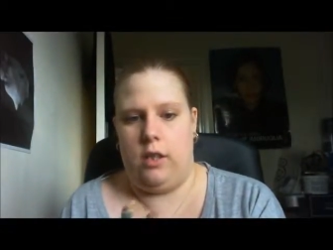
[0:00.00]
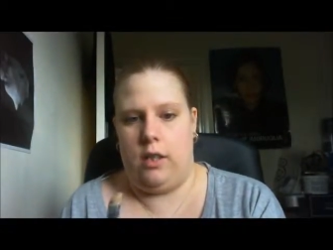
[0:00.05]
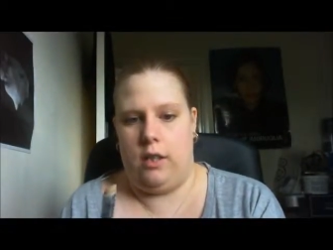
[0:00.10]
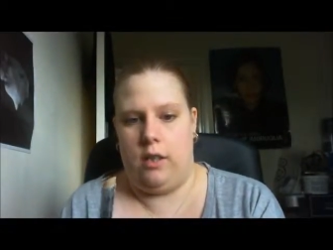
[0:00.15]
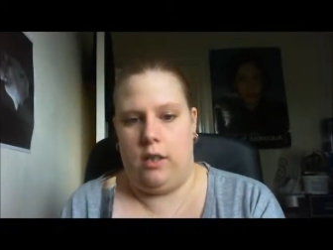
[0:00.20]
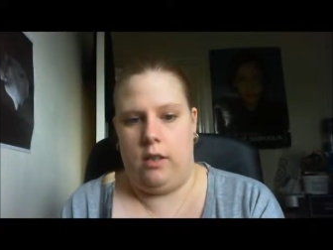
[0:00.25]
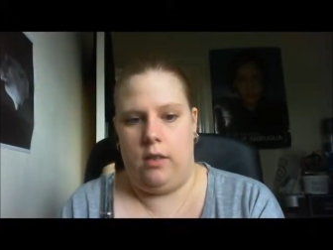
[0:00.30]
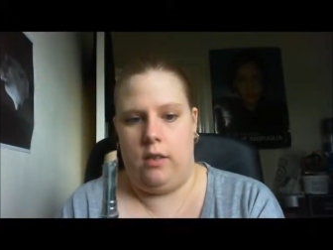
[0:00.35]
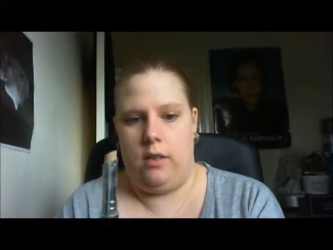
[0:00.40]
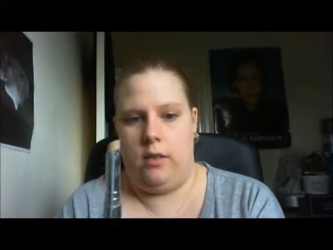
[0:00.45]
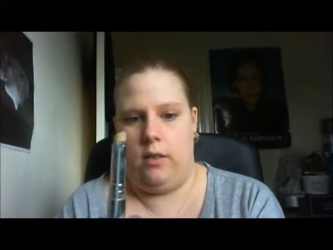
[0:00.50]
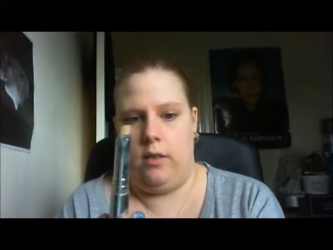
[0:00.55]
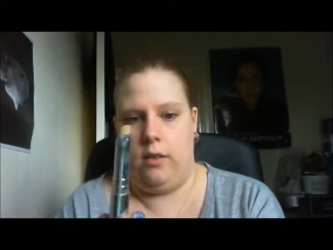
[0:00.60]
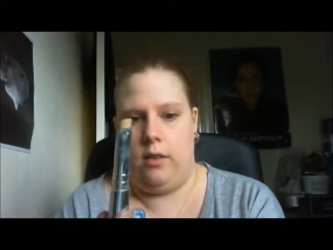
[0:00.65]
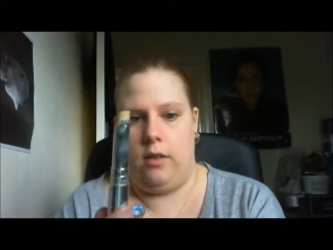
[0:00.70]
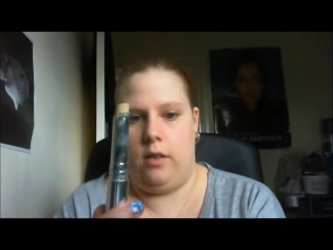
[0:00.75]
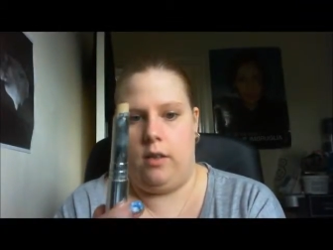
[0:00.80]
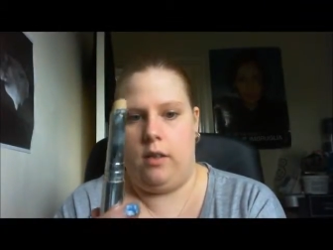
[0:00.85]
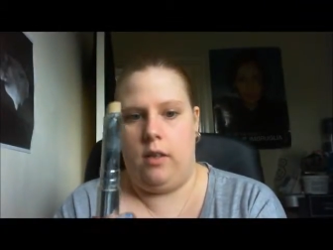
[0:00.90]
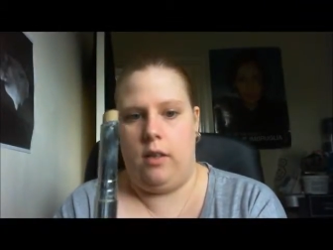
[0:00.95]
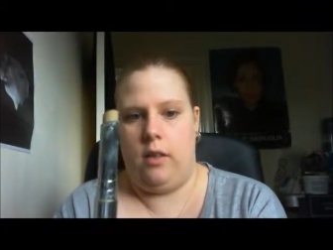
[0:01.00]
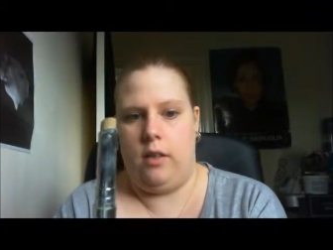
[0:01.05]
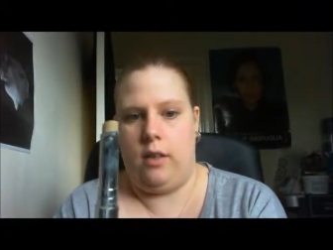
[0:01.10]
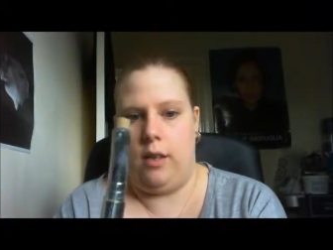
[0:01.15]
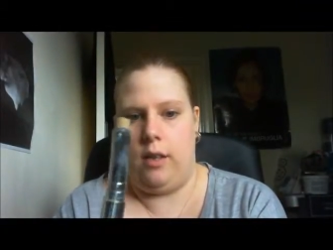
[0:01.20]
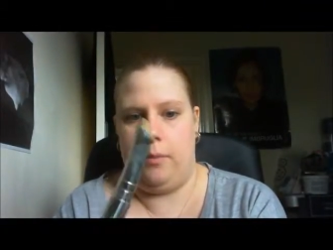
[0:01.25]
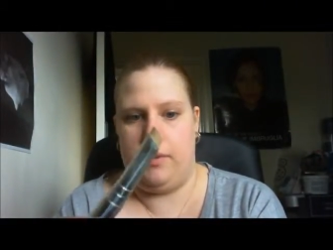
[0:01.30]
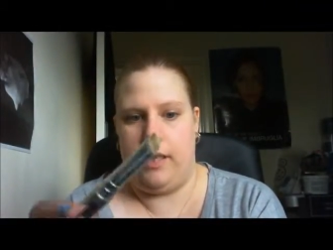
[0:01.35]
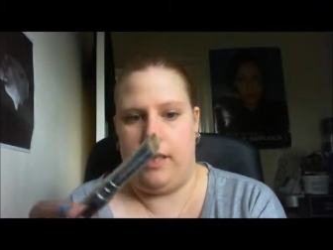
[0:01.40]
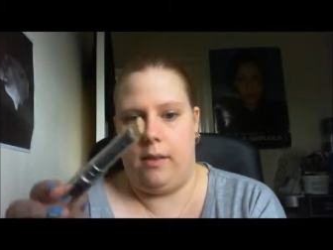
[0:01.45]
Just
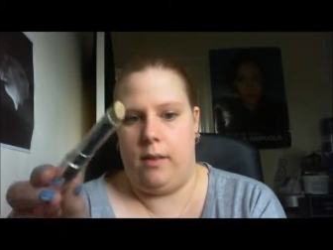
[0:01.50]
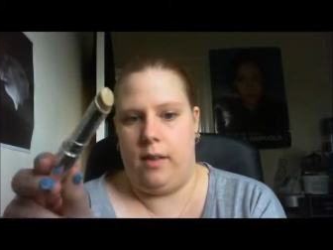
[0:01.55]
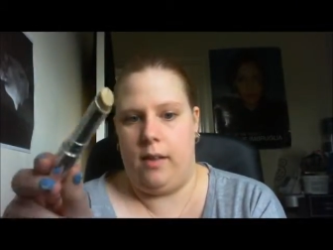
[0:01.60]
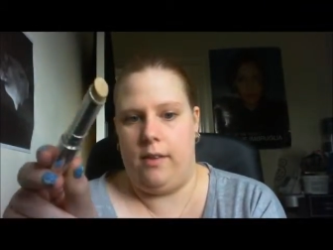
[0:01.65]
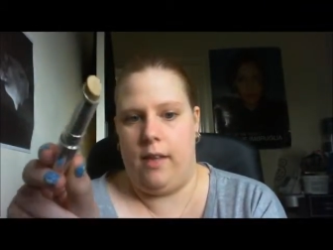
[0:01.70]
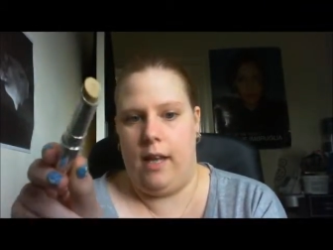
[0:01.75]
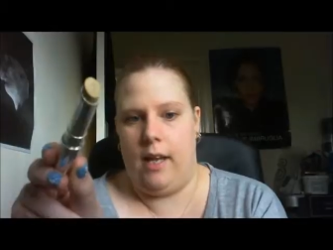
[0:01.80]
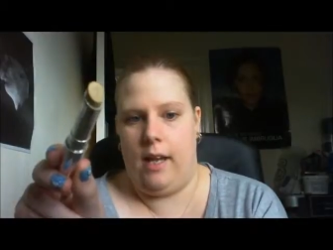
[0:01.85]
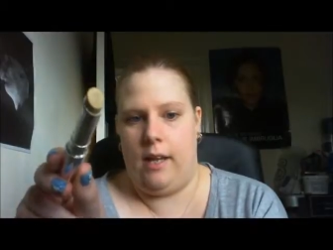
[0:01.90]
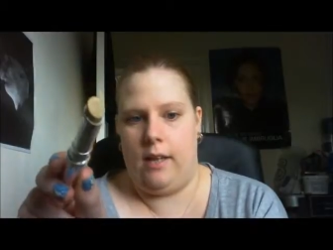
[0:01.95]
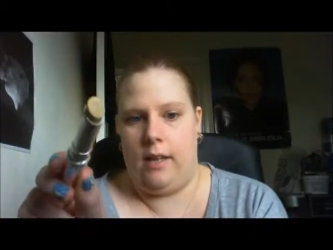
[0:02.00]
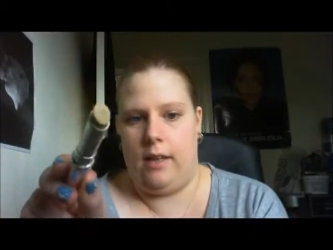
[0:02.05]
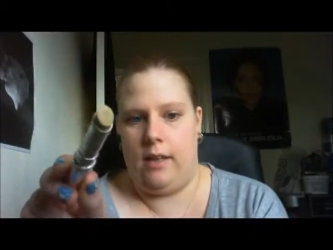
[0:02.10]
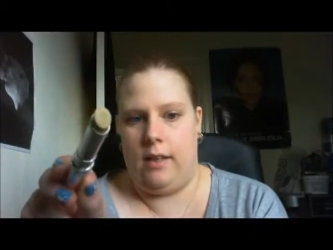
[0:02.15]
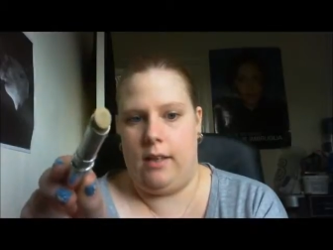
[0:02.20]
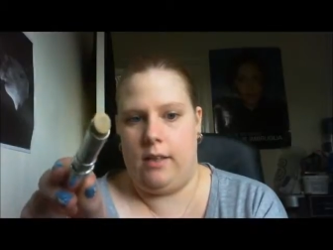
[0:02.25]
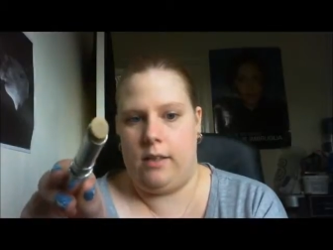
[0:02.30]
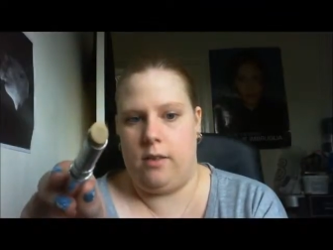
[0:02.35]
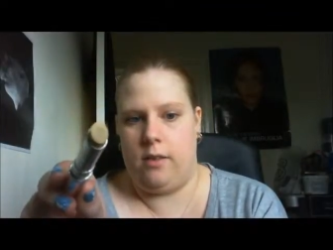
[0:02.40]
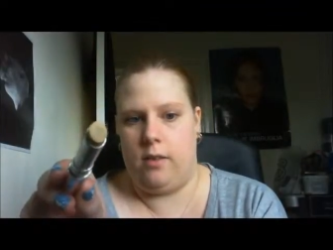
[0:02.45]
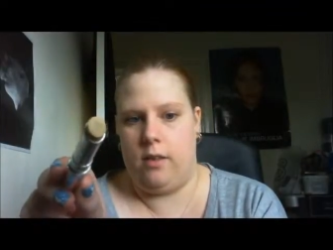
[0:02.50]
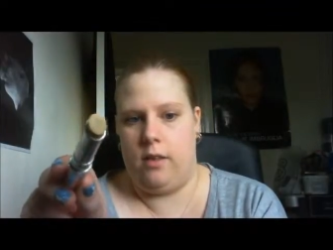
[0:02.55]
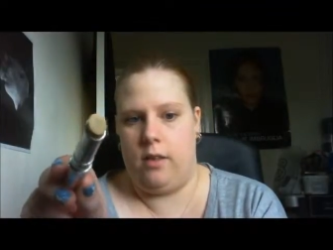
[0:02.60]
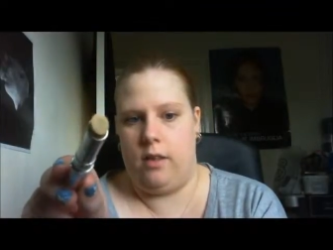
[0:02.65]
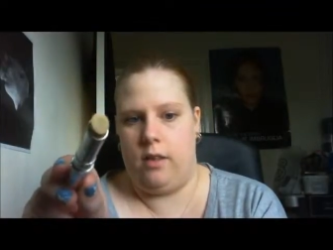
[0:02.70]
comes out like that,